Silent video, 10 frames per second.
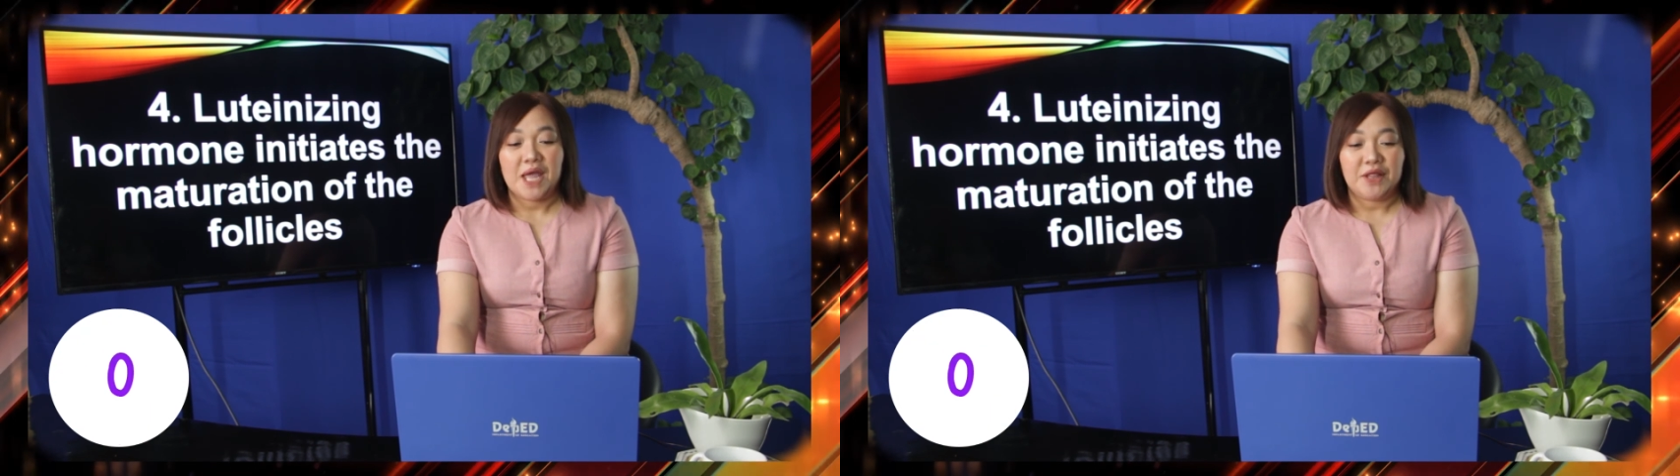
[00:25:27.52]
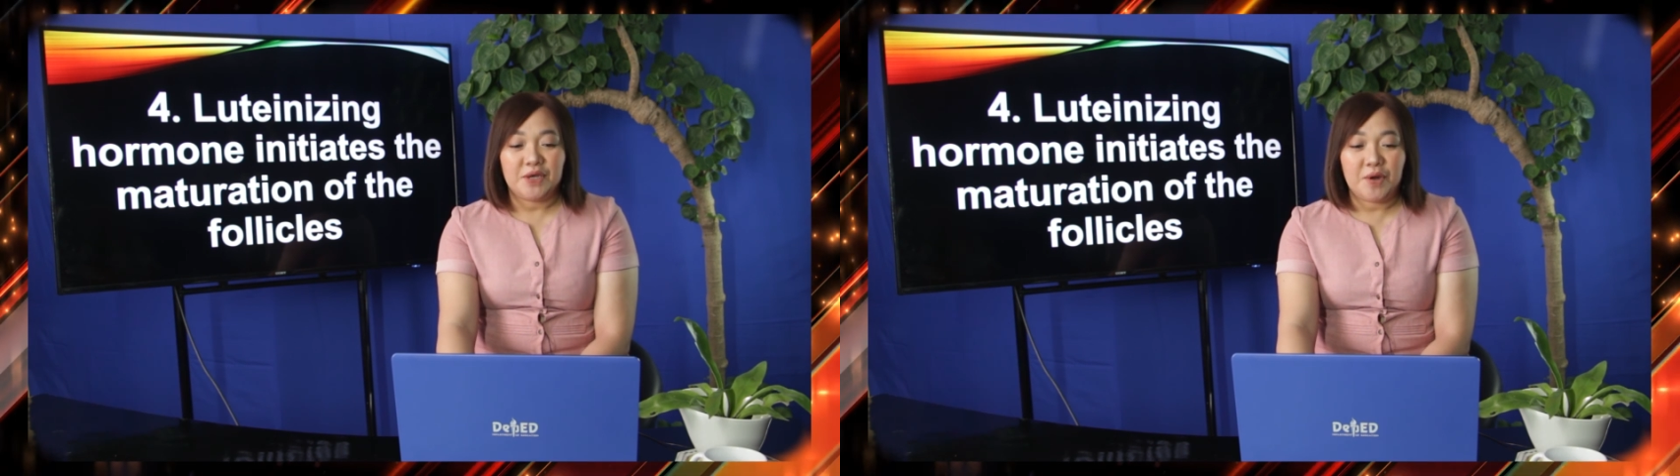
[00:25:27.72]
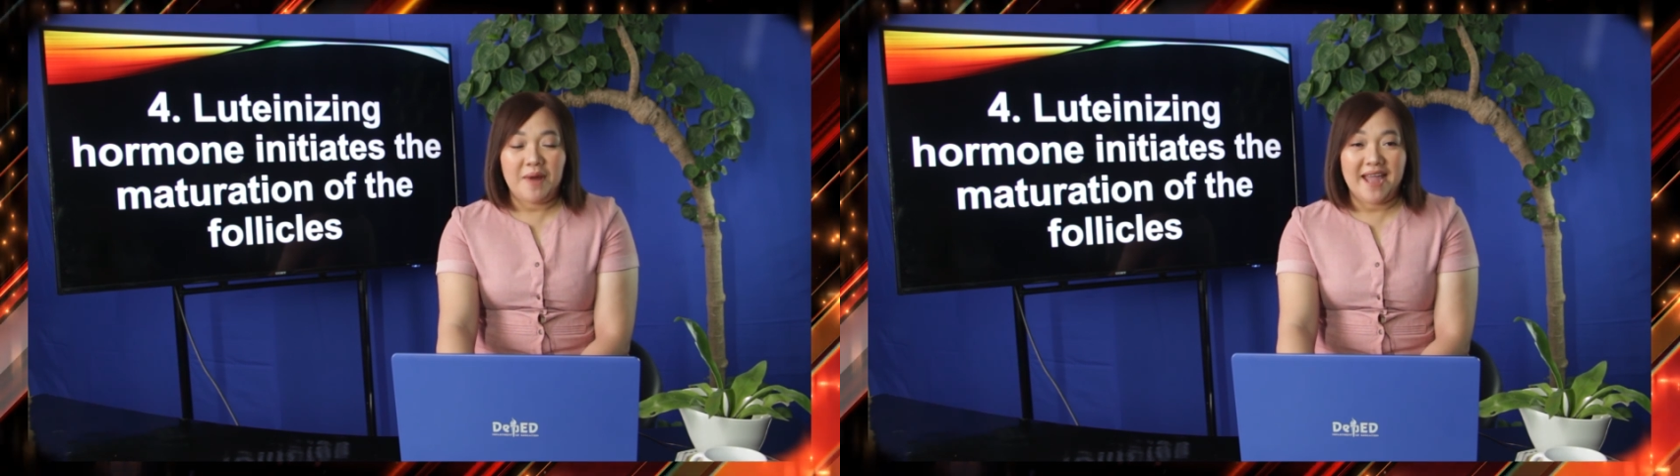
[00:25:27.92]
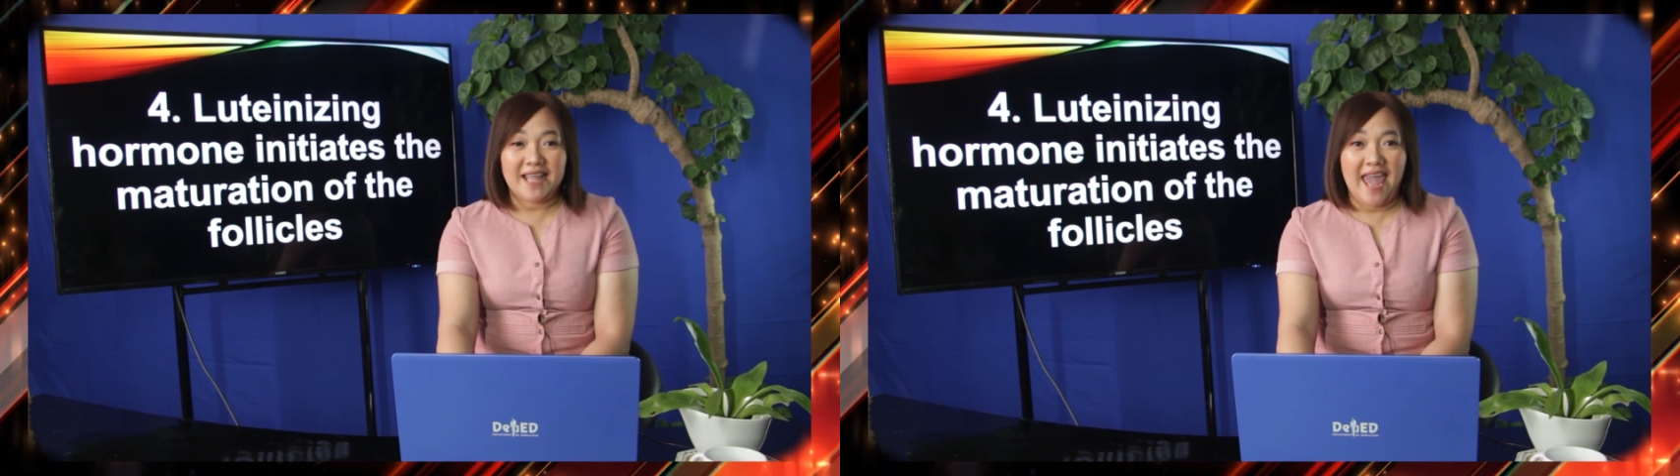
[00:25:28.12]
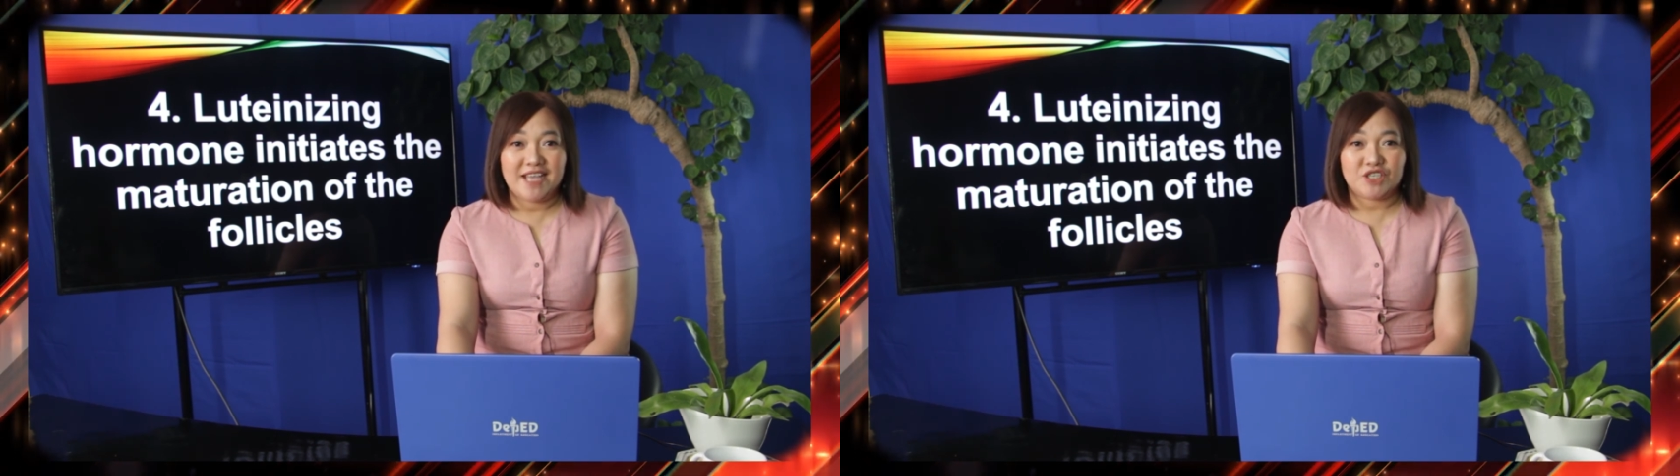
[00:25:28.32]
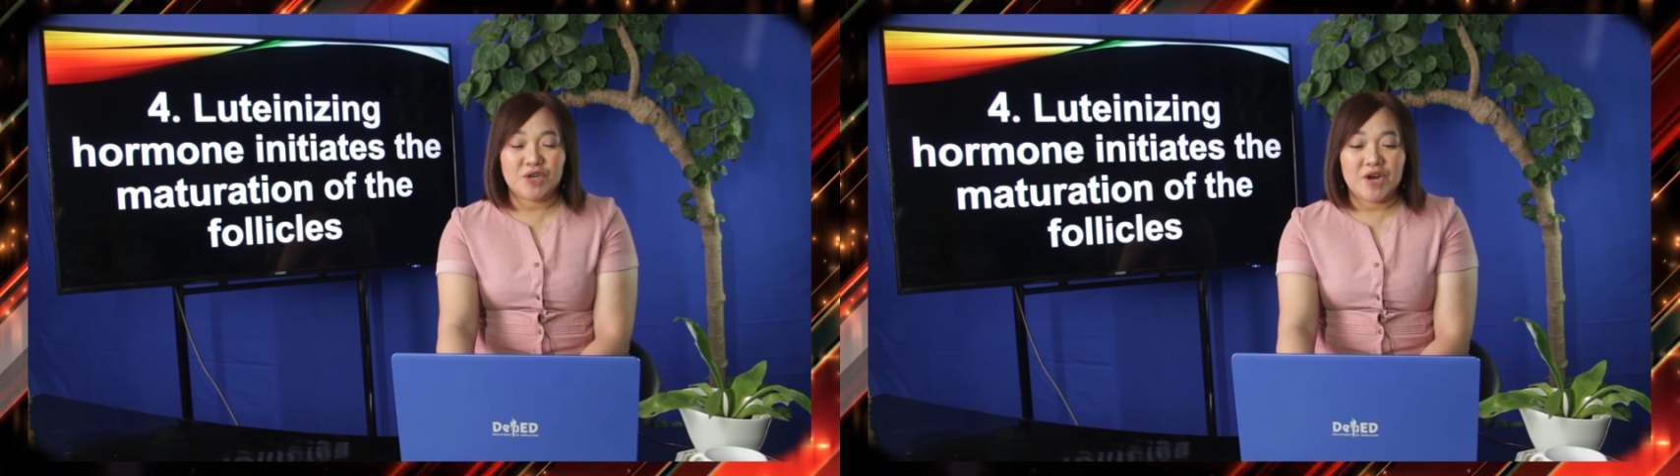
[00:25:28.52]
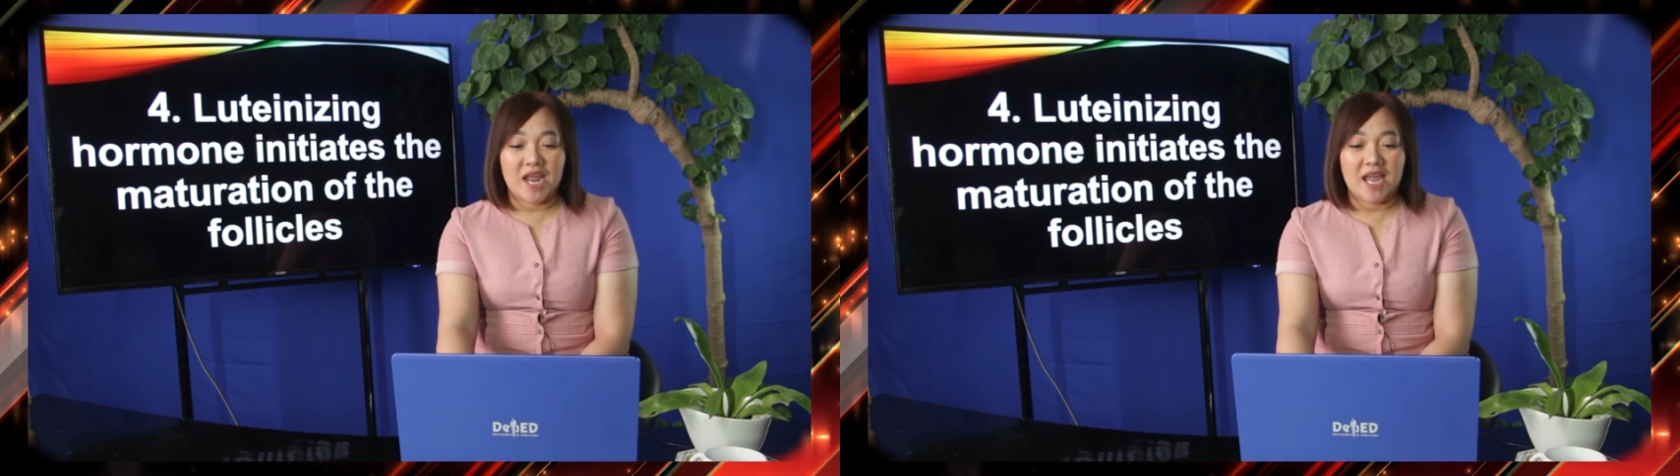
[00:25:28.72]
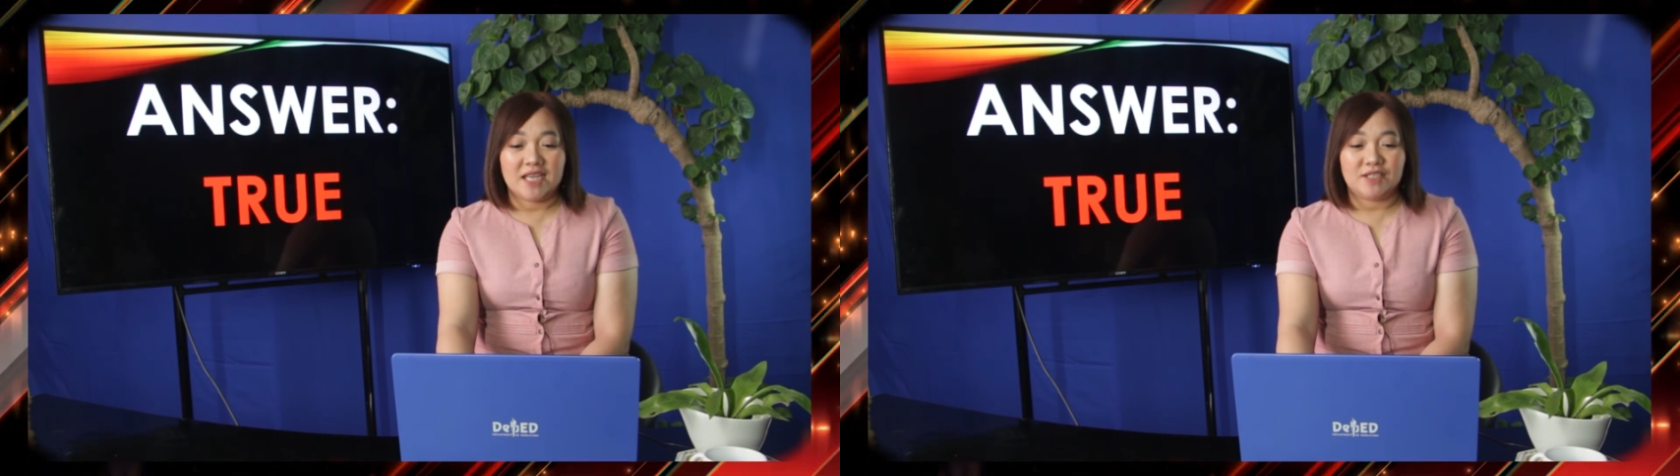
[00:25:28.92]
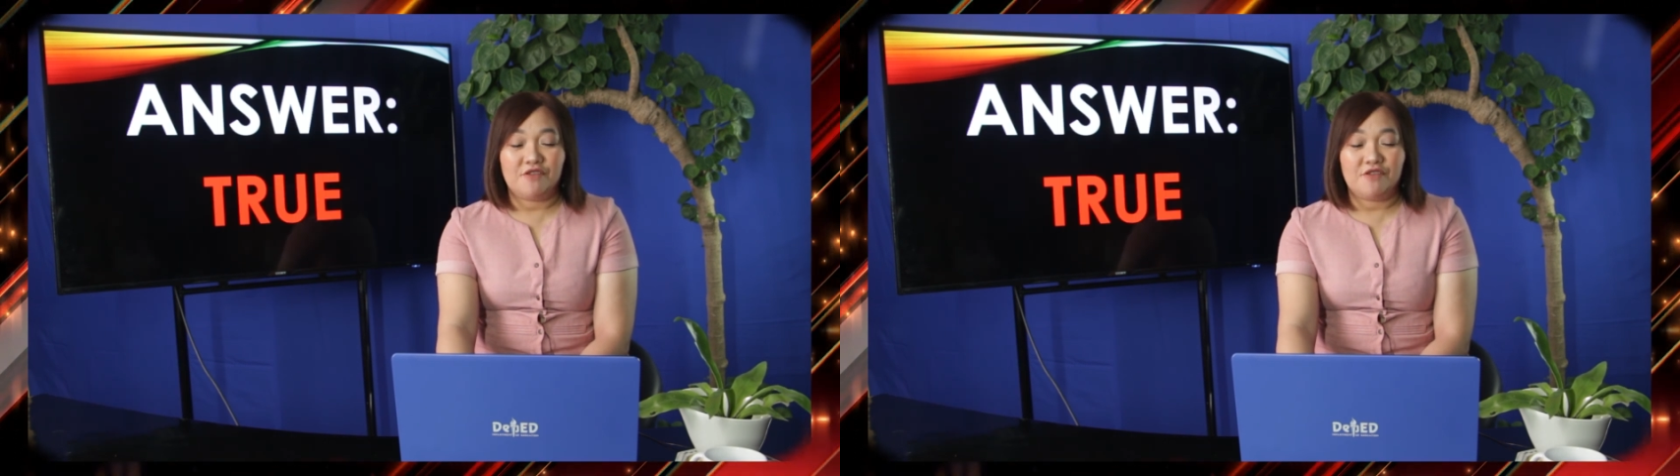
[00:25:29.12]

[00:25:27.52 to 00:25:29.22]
The correct answer is,